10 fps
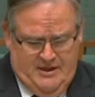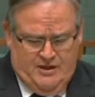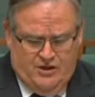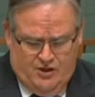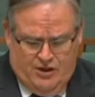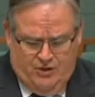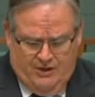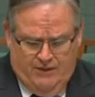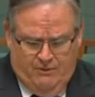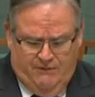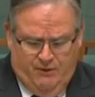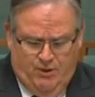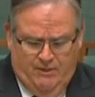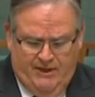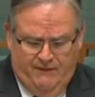To secure that
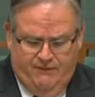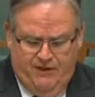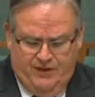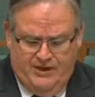reform, we have further